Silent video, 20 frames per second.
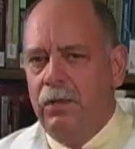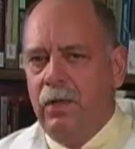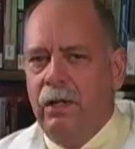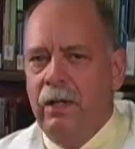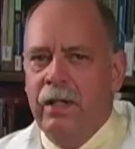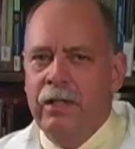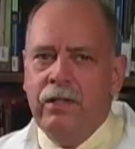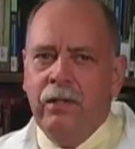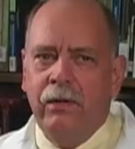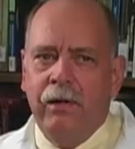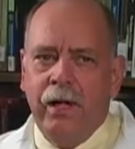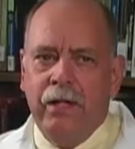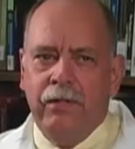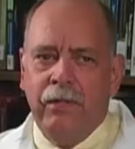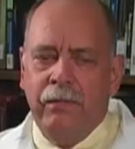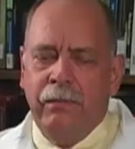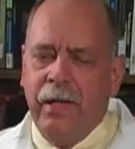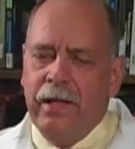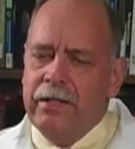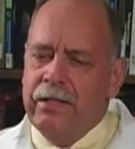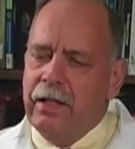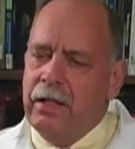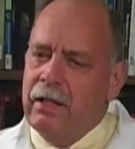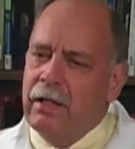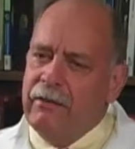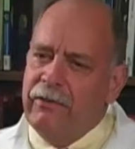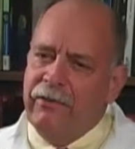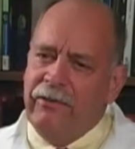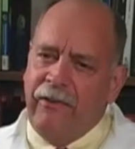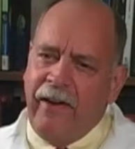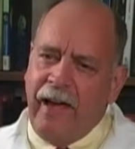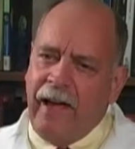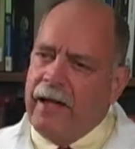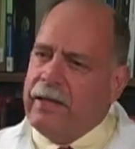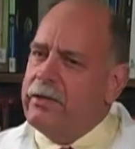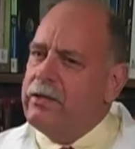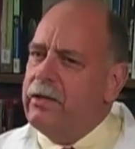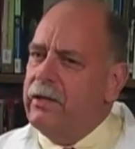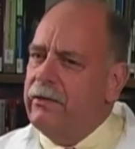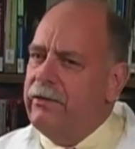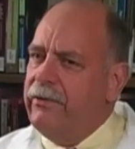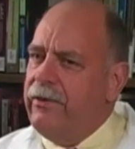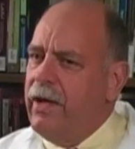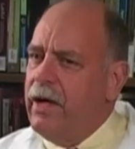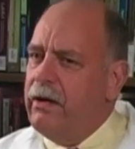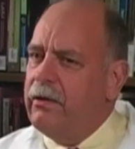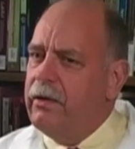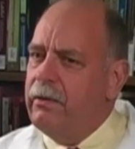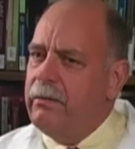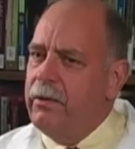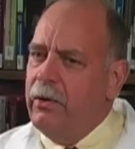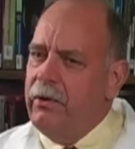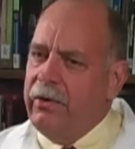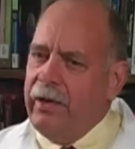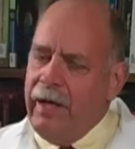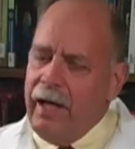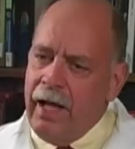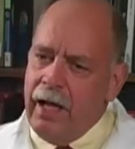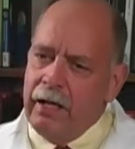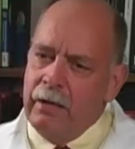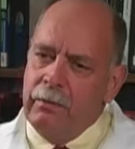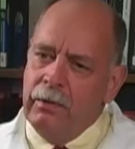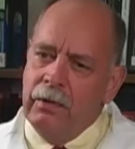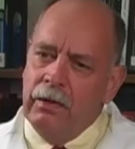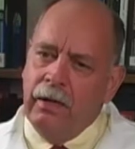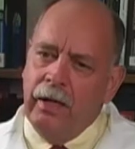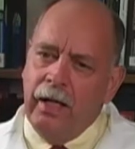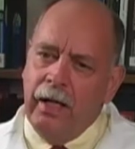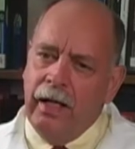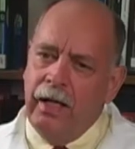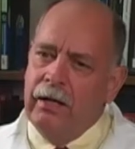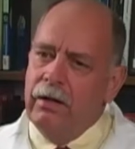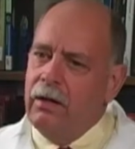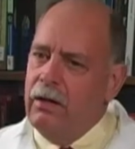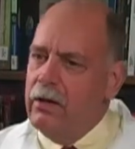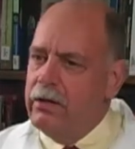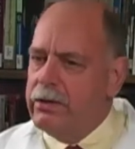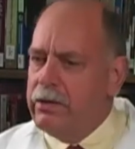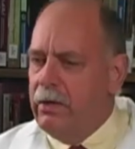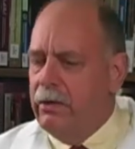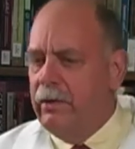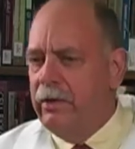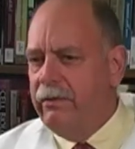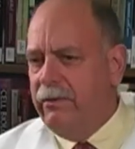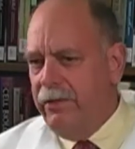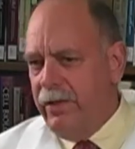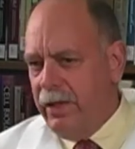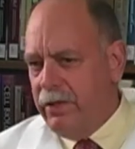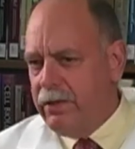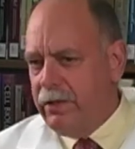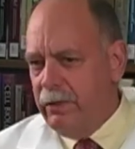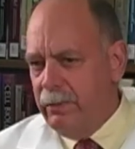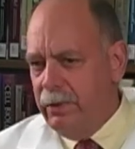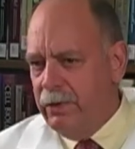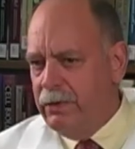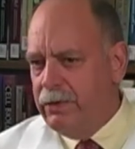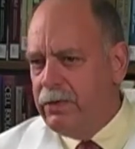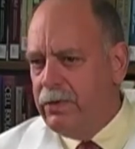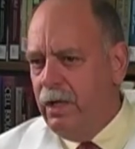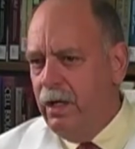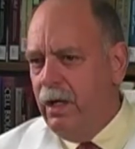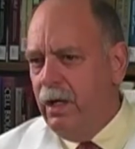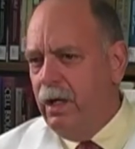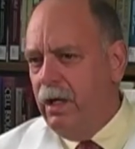Triglycerides are basically fats. They're found in both animal and also in vegetables.